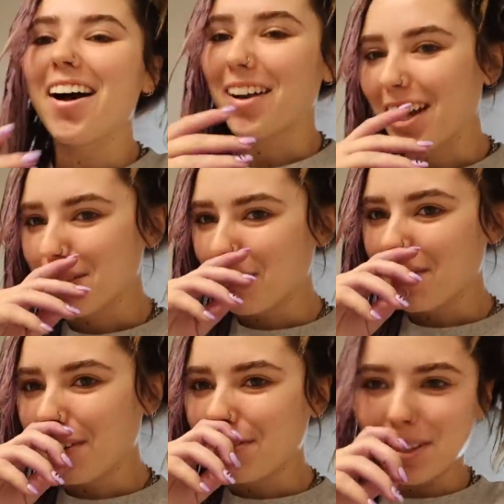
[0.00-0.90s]
Okay, it's been
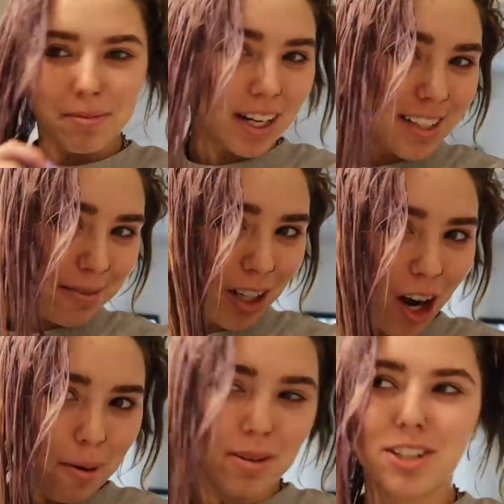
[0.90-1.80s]
15 minutes. I'm gonna
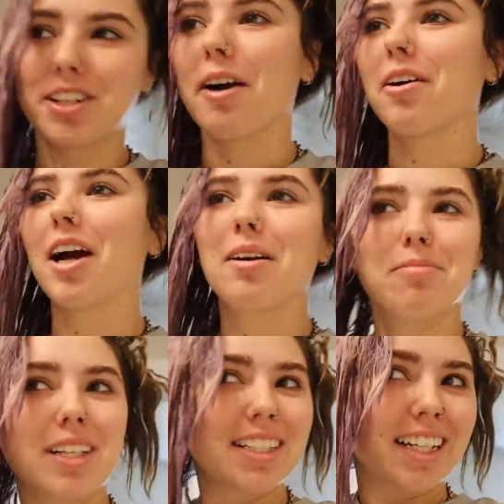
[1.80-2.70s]
hop in the shower. I'm
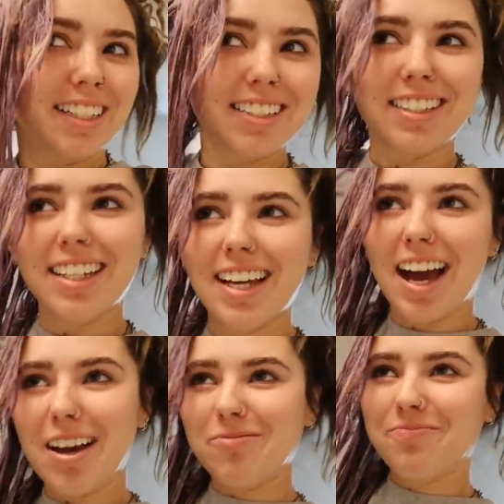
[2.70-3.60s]
excited to
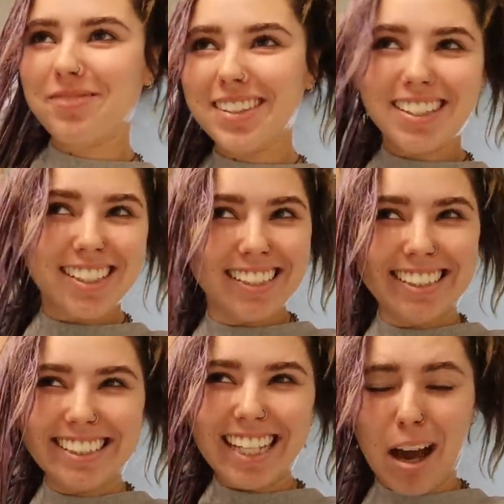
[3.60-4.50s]
see
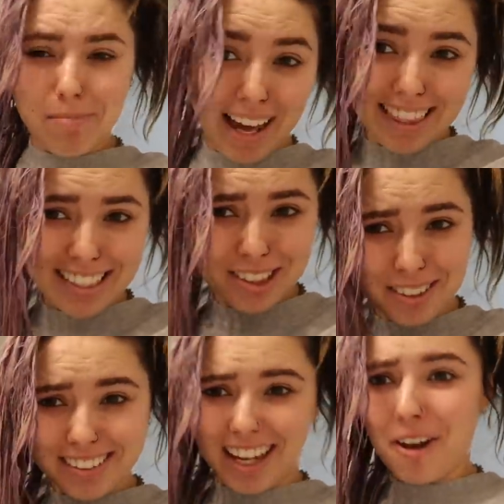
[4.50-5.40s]
how bad this
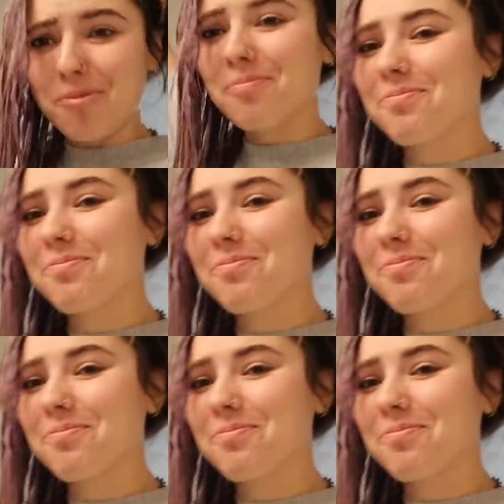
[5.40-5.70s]
turns out.